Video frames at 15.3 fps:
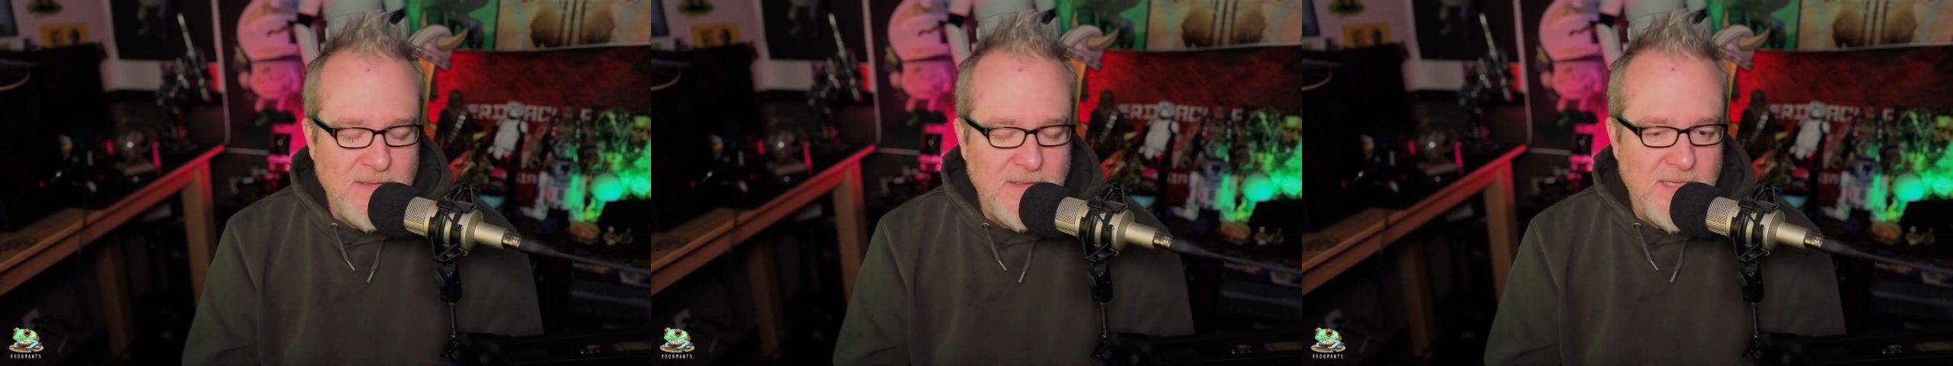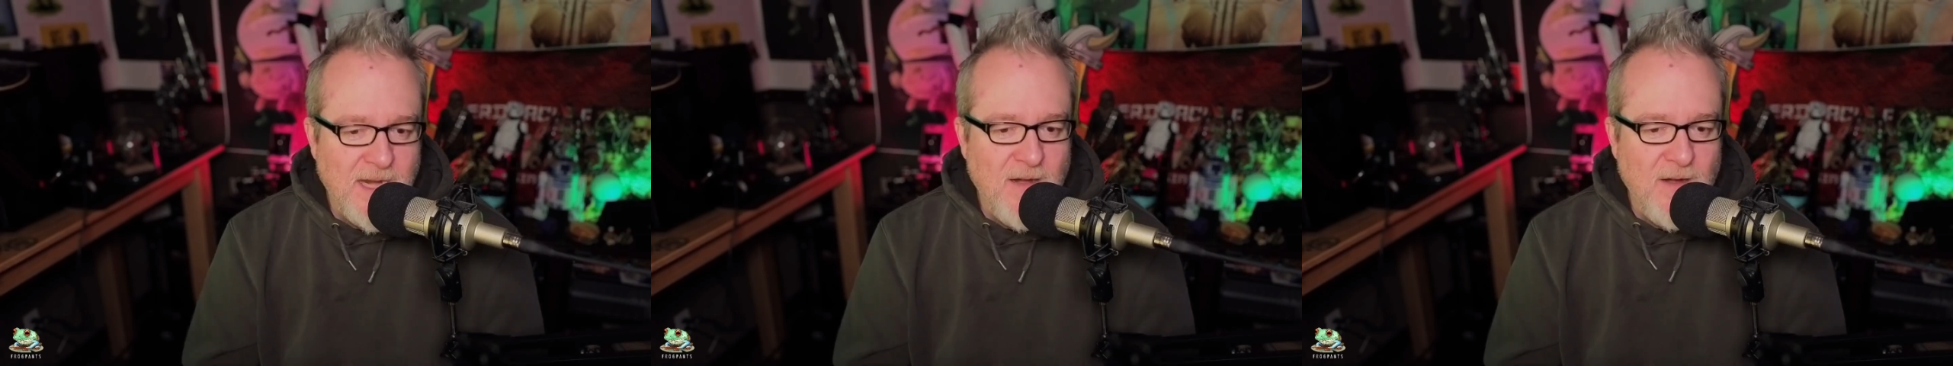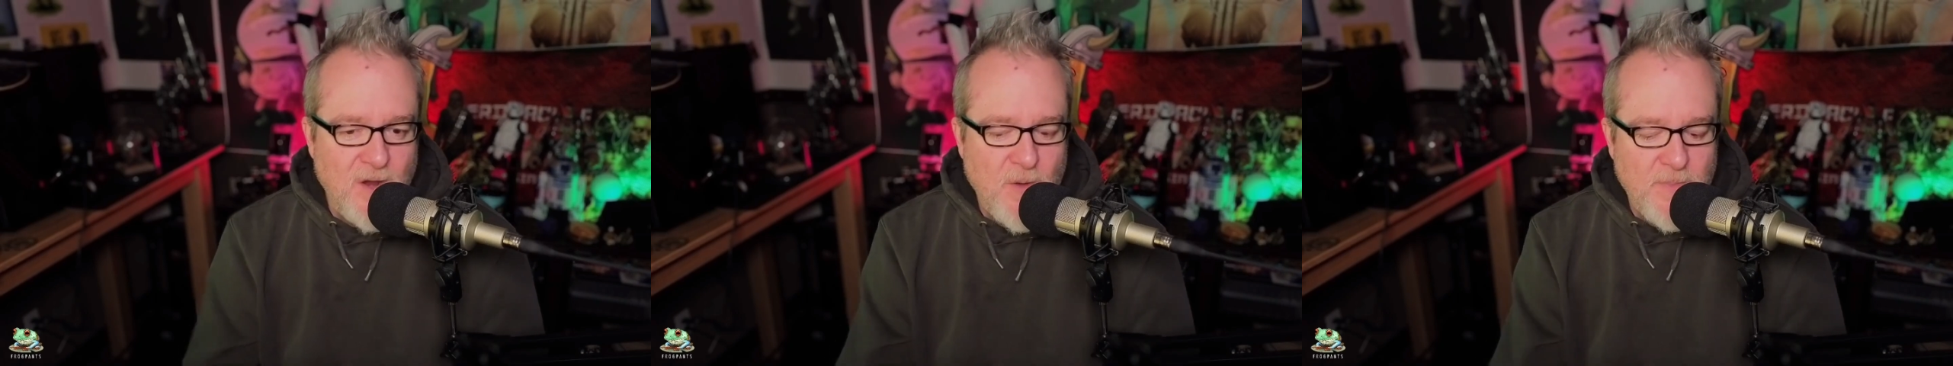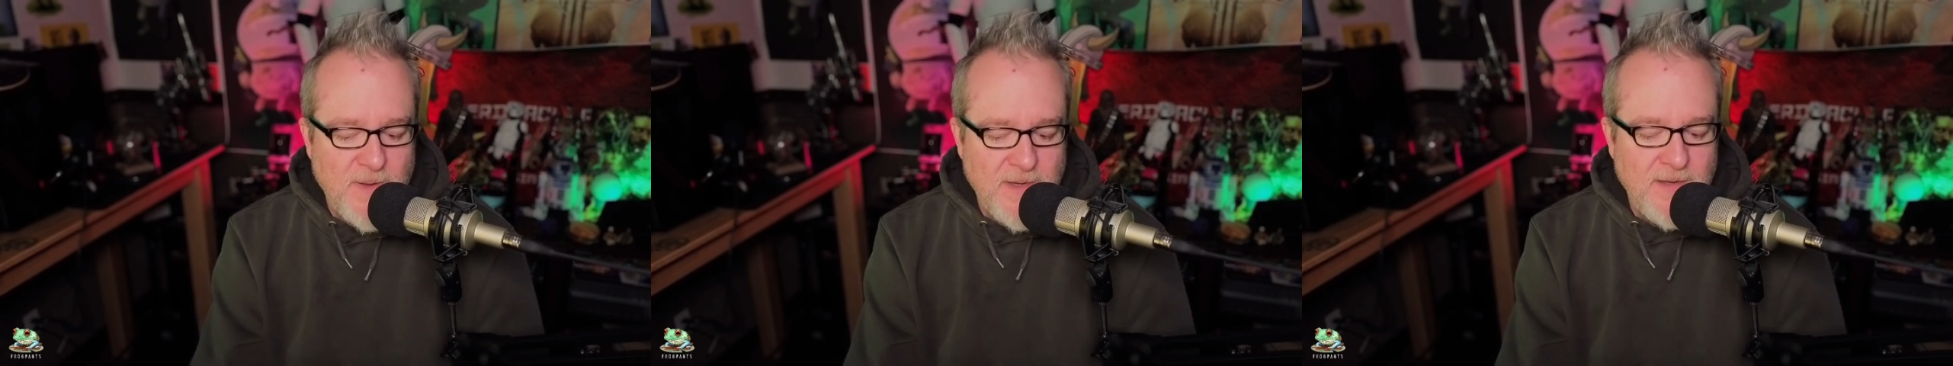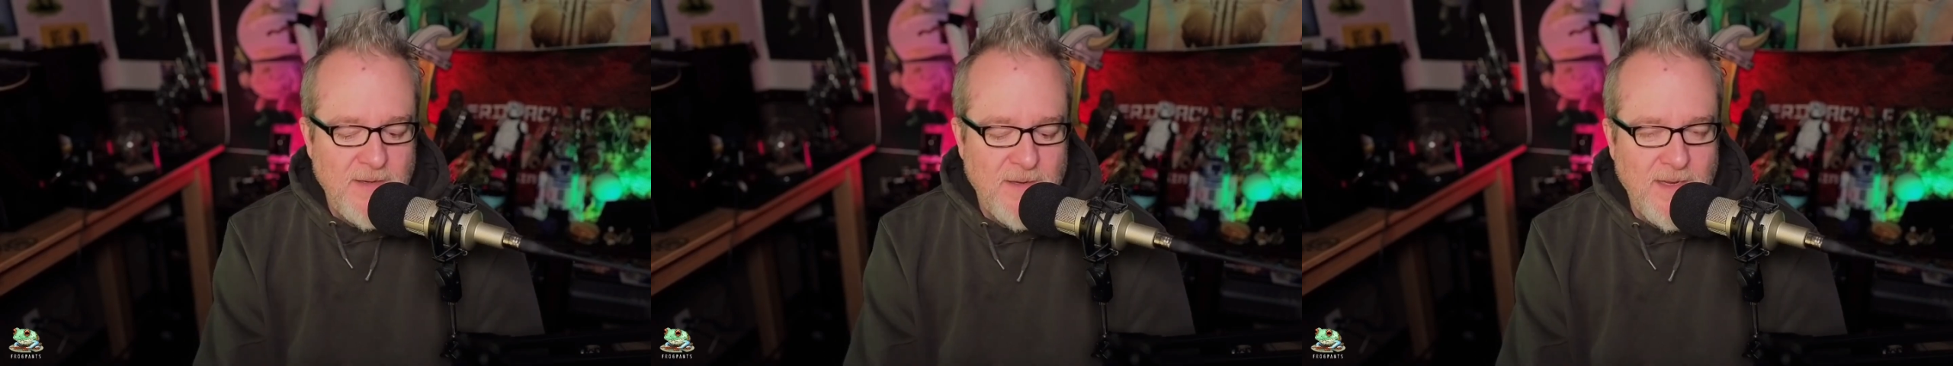tear it
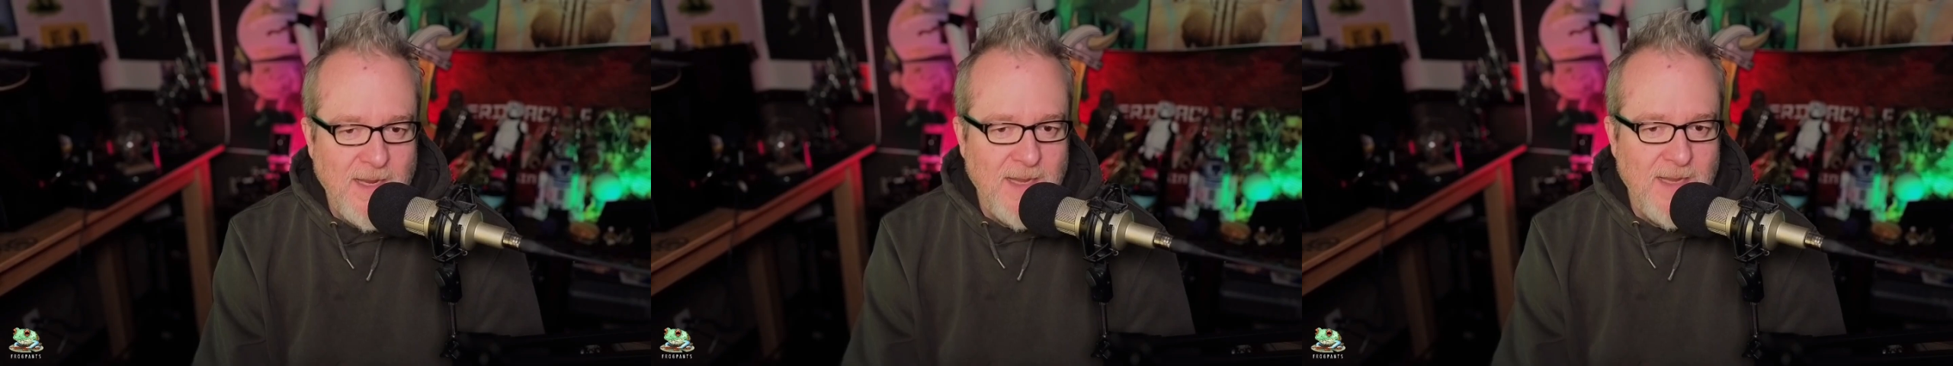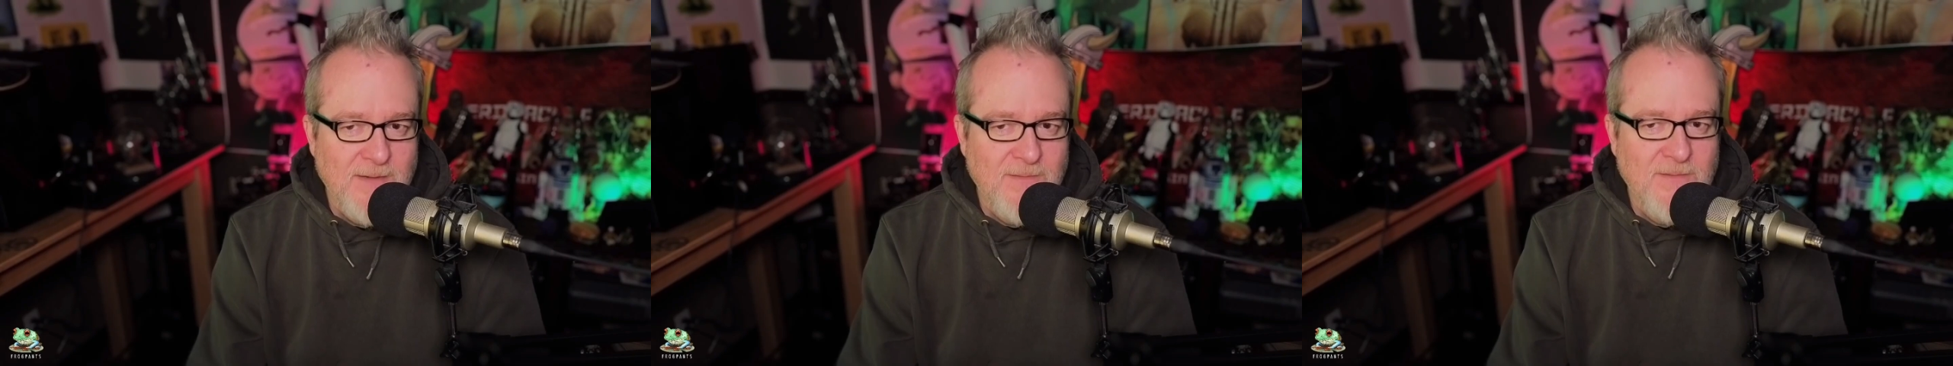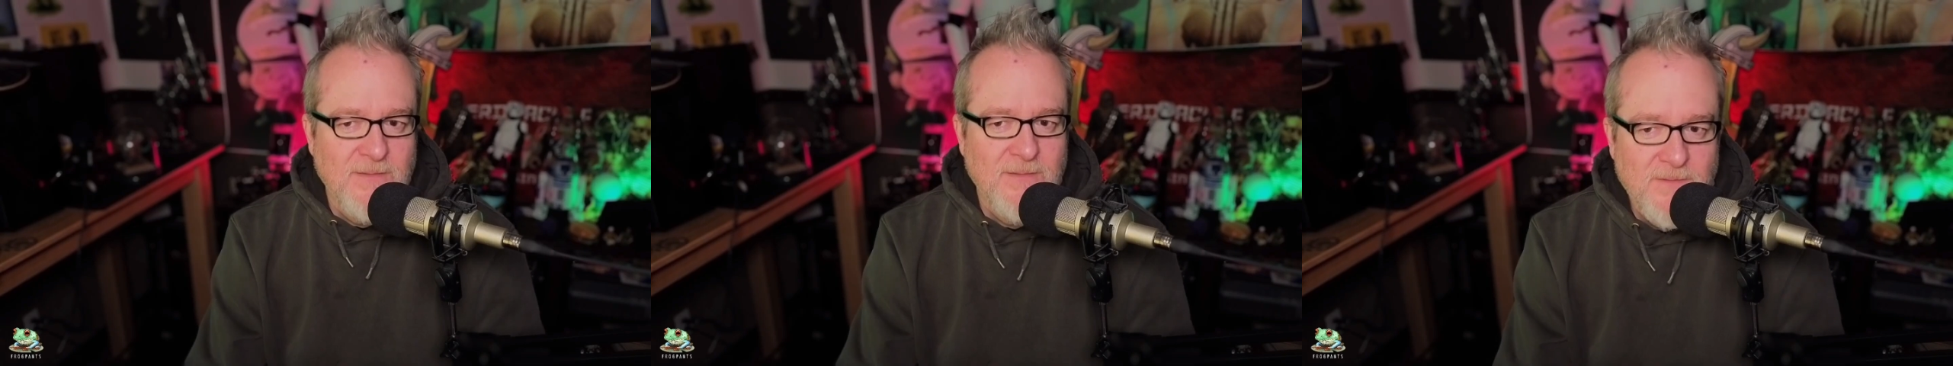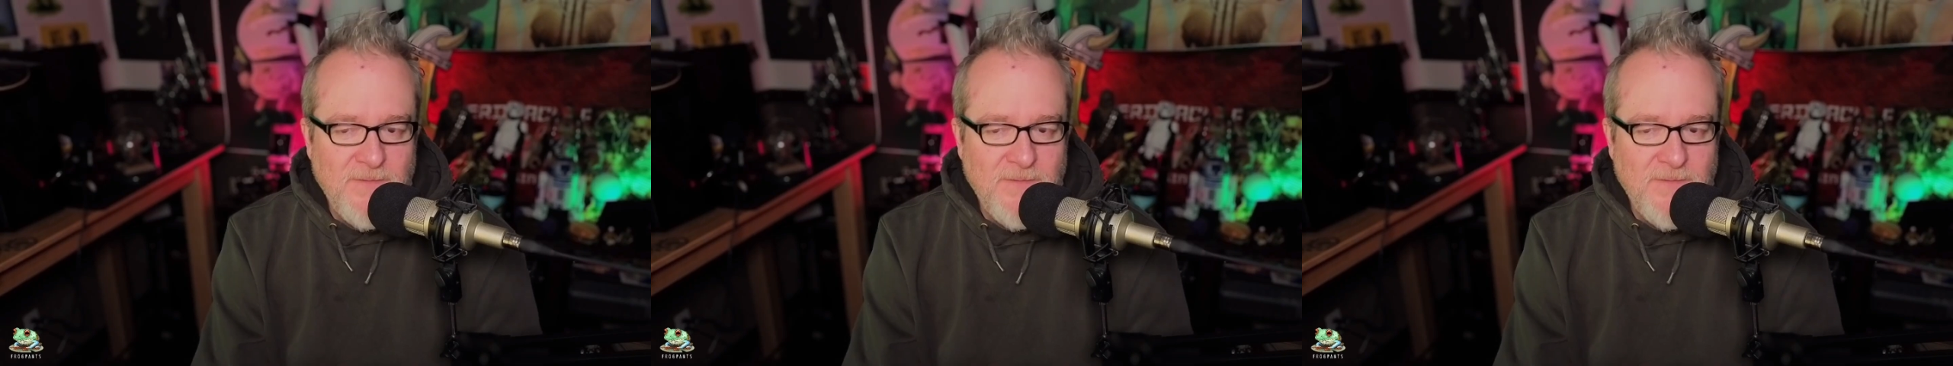open, and